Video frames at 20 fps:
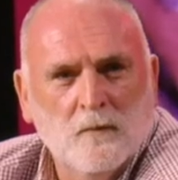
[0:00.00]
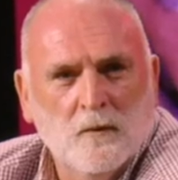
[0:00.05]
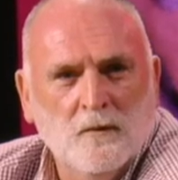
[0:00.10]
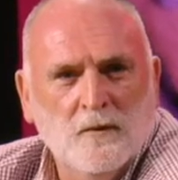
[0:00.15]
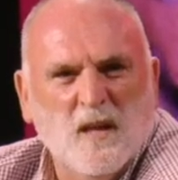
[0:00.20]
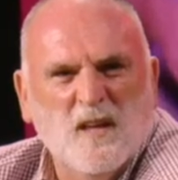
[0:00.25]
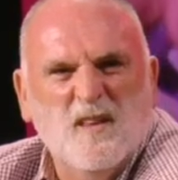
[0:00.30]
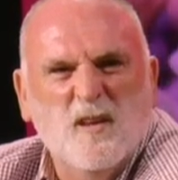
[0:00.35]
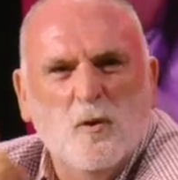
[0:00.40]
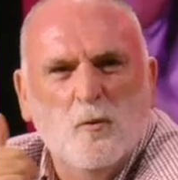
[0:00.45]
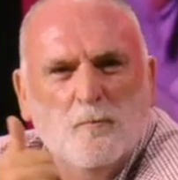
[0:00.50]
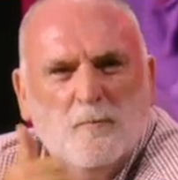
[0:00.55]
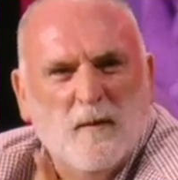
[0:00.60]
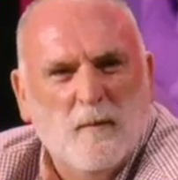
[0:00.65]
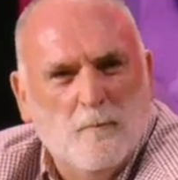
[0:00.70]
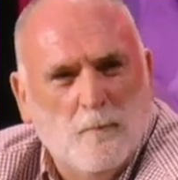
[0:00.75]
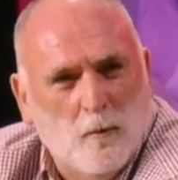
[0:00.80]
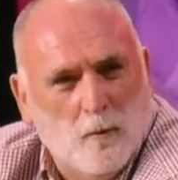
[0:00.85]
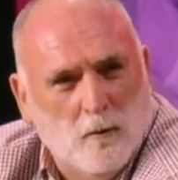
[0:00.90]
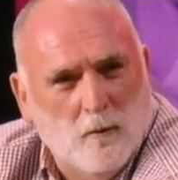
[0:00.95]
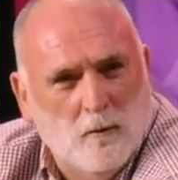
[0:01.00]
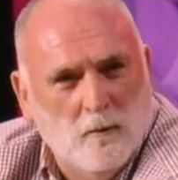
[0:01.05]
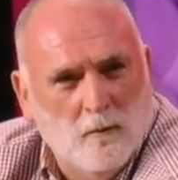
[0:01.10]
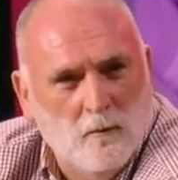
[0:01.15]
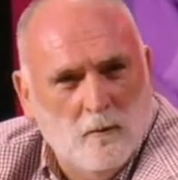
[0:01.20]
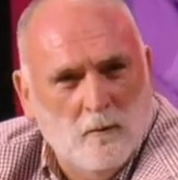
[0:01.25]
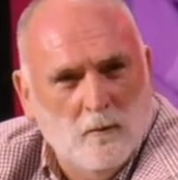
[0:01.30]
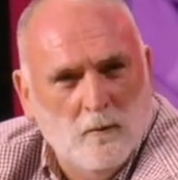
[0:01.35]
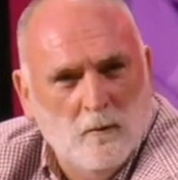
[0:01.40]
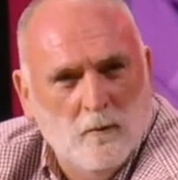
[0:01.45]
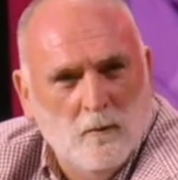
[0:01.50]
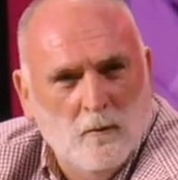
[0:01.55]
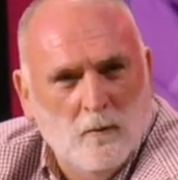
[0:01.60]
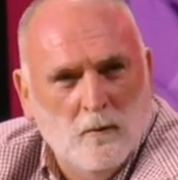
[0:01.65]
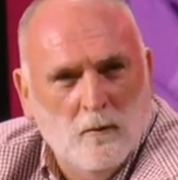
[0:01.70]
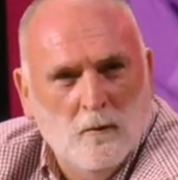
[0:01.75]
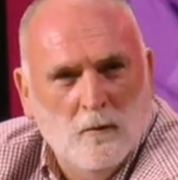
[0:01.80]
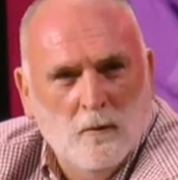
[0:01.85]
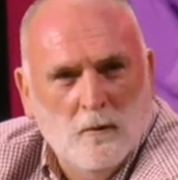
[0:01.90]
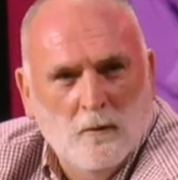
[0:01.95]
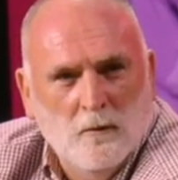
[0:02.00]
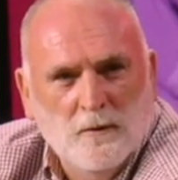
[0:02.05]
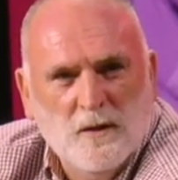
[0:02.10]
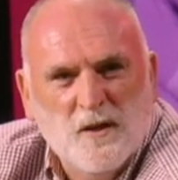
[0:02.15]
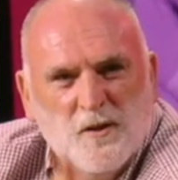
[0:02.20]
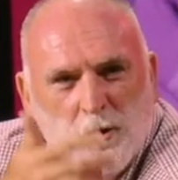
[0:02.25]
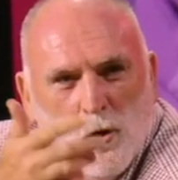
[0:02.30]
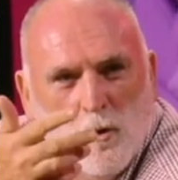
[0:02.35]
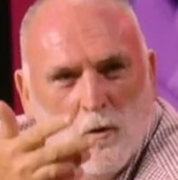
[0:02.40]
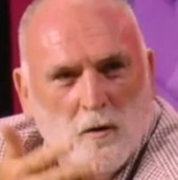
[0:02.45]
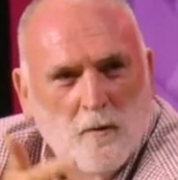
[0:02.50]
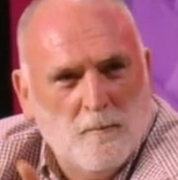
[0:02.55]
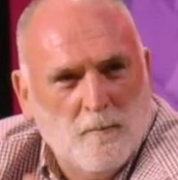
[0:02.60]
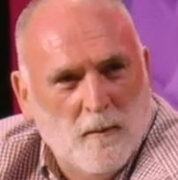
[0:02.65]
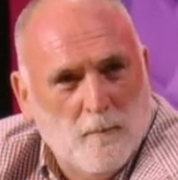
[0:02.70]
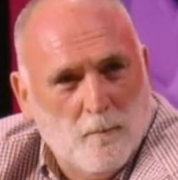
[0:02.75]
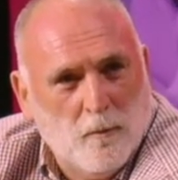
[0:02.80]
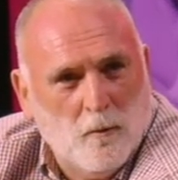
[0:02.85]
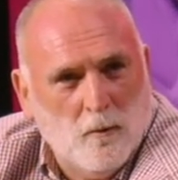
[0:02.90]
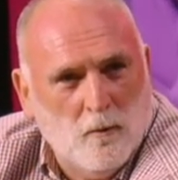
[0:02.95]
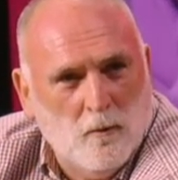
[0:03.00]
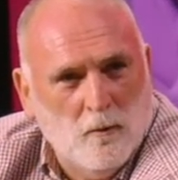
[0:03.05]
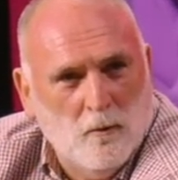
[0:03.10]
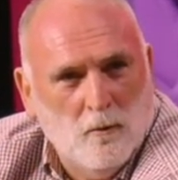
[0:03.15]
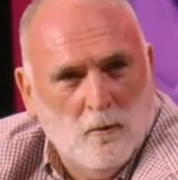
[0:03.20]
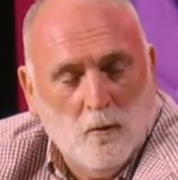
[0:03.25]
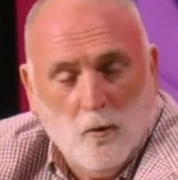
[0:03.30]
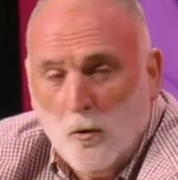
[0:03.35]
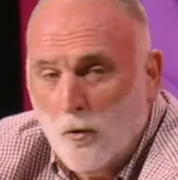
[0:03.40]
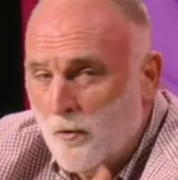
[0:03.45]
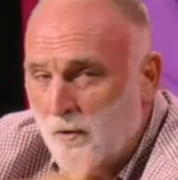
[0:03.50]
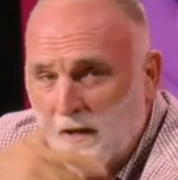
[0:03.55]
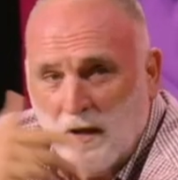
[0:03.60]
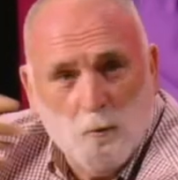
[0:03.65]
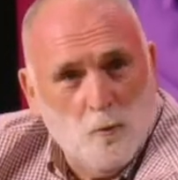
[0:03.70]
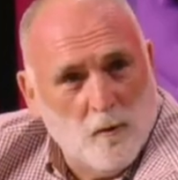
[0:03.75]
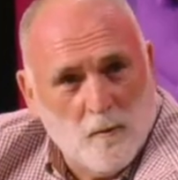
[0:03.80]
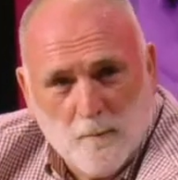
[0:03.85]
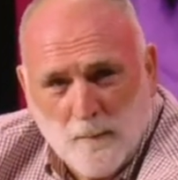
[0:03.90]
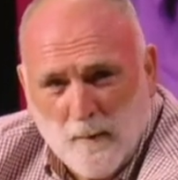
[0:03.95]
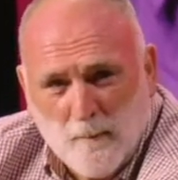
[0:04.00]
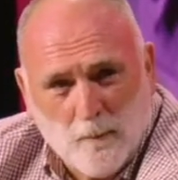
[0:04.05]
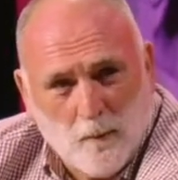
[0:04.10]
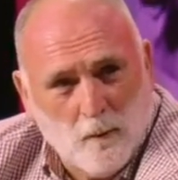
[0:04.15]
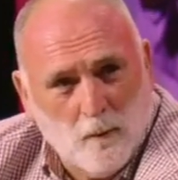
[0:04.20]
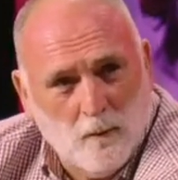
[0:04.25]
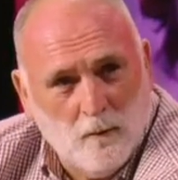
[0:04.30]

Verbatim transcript: the new people, the younger people, or newer people.